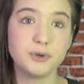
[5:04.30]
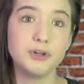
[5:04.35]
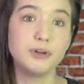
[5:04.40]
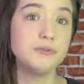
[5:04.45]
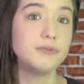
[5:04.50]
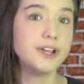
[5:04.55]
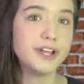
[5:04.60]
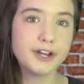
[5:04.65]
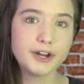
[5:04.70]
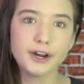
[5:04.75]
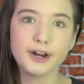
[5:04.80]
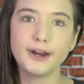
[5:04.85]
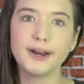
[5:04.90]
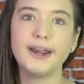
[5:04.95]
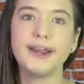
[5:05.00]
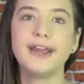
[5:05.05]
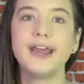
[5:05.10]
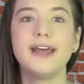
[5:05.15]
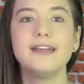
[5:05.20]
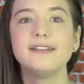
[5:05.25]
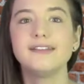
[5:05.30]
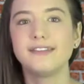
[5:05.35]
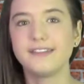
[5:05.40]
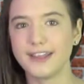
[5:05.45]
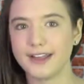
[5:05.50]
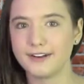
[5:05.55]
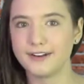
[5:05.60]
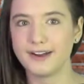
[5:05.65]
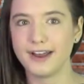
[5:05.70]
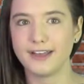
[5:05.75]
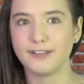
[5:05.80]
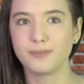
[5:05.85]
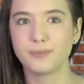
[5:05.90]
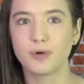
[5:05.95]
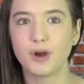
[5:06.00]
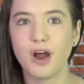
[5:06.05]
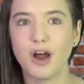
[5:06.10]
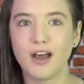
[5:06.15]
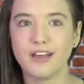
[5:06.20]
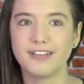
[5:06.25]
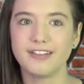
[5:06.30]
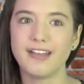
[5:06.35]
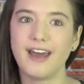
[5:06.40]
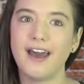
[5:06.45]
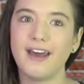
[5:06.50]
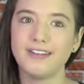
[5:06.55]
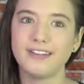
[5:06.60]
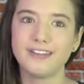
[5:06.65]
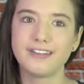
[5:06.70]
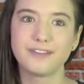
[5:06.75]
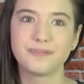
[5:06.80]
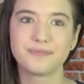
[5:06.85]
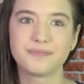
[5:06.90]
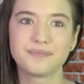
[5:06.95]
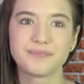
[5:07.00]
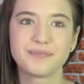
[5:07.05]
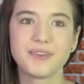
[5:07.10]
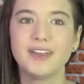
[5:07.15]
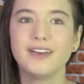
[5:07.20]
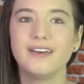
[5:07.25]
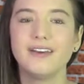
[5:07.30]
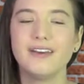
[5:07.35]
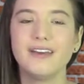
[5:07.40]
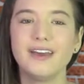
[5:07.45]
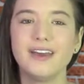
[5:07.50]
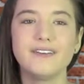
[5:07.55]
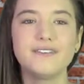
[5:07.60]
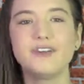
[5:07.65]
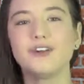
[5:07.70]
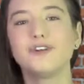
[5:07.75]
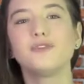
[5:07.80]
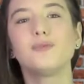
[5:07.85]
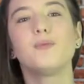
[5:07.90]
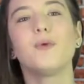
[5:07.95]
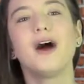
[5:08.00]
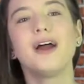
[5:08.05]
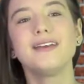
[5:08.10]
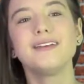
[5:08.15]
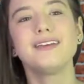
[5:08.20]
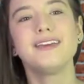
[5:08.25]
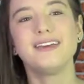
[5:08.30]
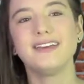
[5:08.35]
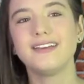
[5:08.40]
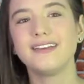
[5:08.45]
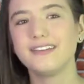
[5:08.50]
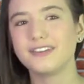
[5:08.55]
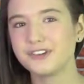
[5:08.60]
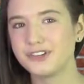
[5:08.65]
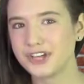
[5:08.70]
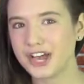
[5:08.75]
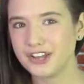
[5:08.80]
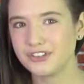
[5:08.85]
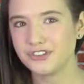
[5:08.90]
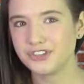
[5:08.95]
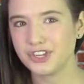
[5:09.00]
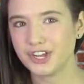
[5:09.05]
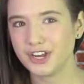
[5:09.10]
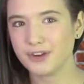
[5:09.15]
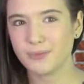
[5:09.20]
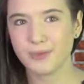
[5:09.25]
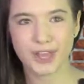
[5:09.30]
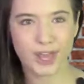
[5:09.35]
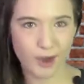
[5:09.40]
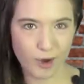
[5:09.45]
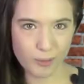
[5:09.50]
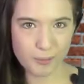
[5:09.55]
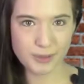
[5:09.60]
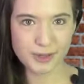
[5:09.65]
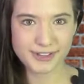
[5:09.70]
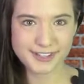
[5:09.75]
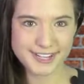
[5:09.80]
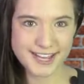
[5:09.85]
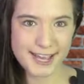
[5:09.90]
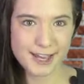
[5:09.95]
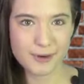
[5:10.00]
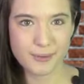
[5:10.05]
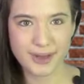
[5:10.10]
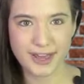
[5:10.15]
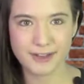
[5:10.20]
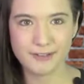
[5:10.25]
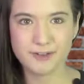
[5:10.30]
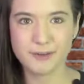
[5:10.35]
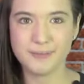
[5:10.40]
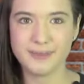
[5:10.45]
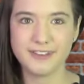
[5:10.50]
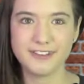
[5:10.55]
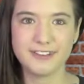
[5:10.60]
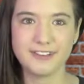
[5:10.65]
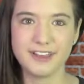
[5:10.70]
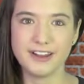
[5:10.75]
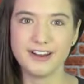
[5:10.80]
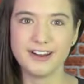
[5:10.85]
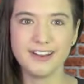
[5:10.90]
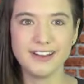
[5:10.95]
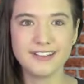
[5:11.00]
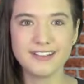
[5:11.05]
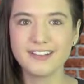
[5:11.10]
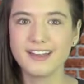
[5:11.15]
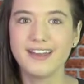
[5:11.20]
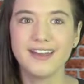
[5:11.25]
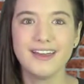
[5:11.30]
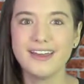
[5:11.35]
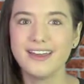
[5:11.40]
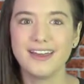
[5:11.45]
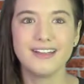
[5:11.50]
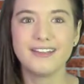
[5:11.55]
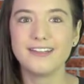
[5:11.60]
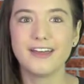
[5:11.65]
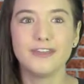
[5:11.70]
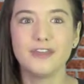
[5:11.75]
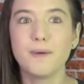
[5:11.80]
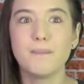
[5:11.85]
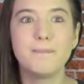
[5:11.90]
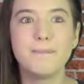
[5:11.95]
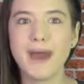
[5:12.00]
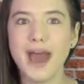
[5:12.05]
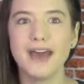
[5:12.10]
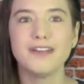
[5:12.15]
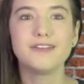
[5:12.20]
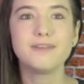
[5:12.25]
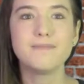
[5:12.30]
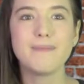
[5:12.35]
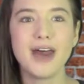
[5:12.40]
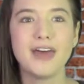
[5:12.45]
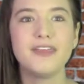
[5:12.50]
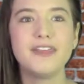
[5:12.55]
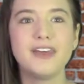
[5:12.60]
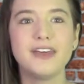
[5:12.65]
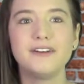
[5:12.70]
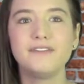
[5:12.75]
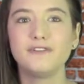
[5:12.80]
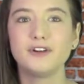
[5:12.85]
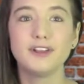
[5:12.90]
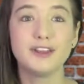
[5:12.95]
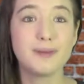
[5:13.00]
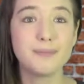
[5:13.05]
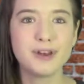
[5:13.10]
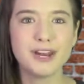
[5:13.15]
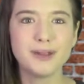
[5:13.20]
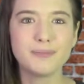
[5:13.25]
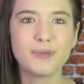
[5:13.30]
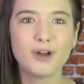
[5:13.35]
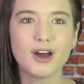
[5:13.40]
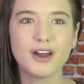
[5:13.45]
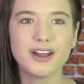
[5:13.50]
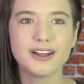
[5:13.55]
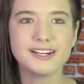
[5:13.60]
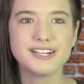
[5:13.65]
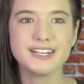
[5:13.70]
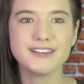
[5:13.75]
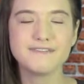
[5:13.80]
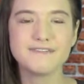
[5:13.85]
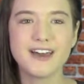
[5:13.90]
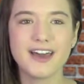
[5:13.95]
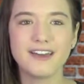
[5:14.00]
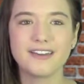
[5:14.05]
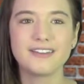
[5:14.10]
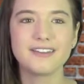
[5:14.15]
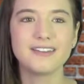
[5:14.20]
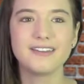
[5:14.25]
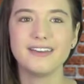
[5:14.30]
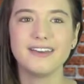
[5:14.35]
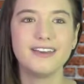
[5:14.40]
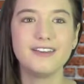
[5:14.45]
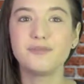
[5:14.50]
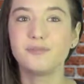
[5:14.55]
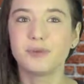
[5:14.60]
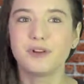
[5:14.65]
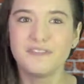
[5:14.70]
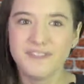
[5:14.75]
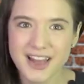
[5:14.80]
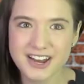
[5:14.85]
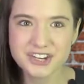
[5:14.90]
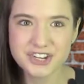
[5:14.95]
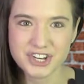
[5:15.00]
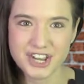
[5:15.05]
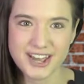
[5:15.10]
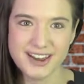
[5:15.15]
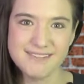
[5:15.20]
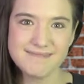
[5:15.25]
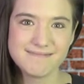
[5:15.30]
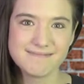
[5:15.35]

recurring, and standardized process. If there's one key suggestion we hope you'll take away from this series, it's that the best method for limiting product defects is prevention.